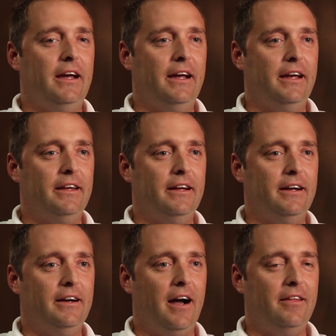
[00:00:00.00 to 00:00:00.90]
and
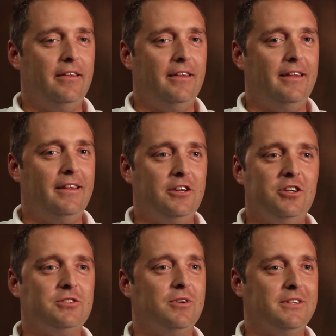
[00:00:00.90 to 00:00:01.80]
it
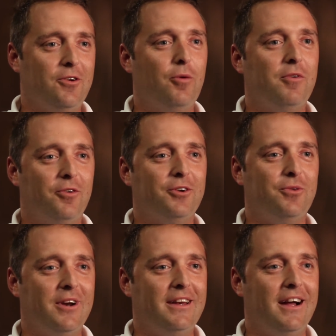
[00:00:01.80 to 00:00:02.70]
just wasn't normal for a
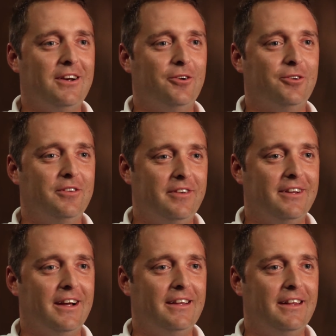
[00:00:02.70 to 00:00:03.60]
29-year-old to
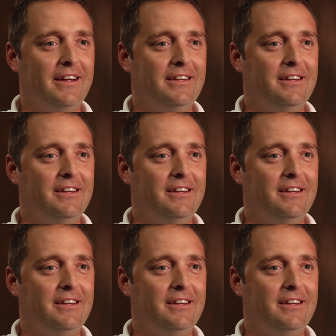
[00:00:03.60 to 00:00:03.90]
feel like that.